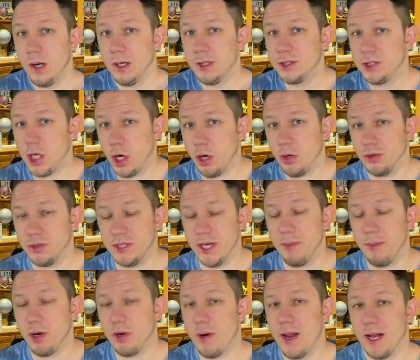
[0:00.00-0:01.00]
So
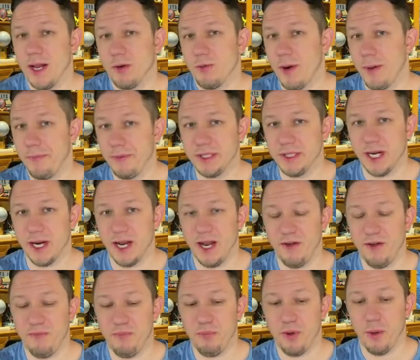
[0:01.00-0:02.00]
Democratic
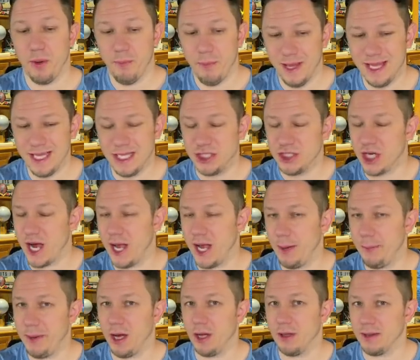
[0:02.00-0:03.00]
Representative Pramila
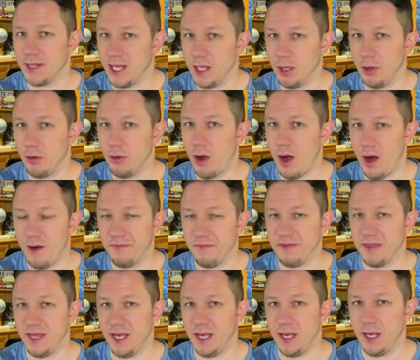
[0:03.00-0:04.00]
Jayapal, leader of
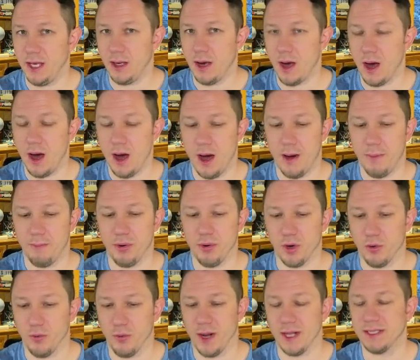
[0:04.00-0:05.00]
the
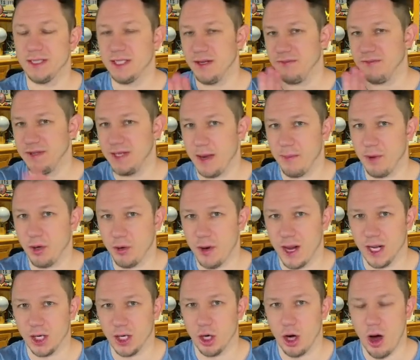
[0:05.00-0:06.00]
Progressive
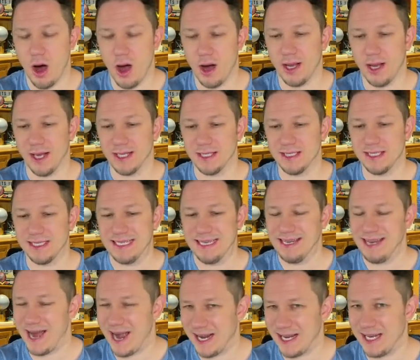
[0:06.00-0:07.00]
Democratic Caucus,
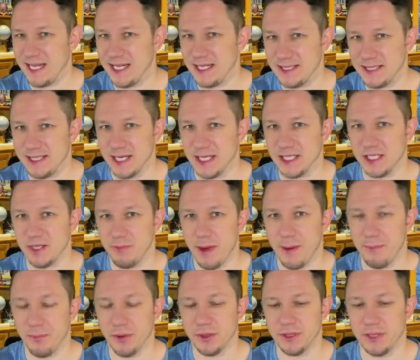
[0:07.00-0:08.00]
96
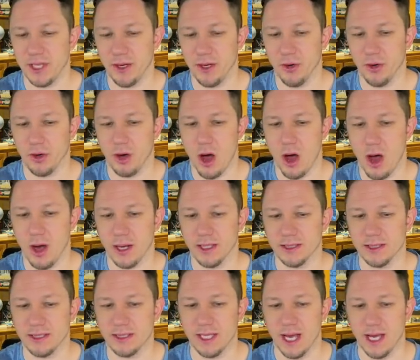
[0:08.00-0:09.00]
members in her
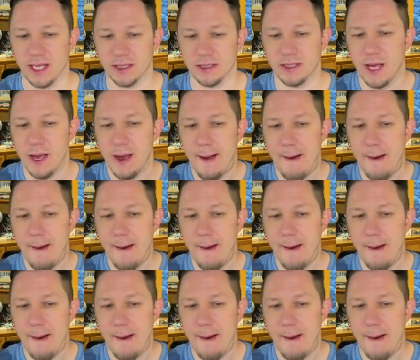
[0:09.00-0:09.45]
caucus, says